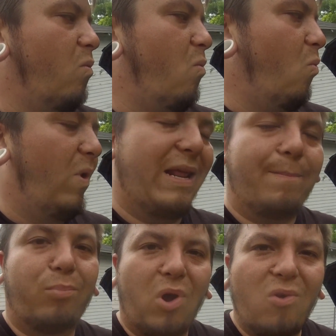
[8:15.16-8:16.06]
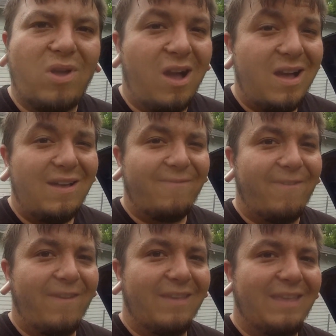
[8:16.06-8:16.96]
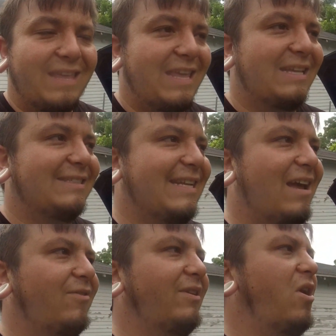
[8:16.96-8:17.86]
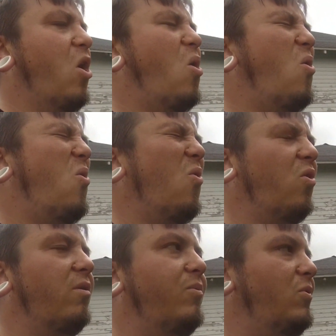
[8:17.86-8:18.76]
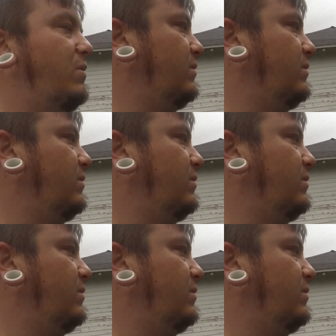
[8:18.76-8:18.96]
When it broke off, it sounded horrible.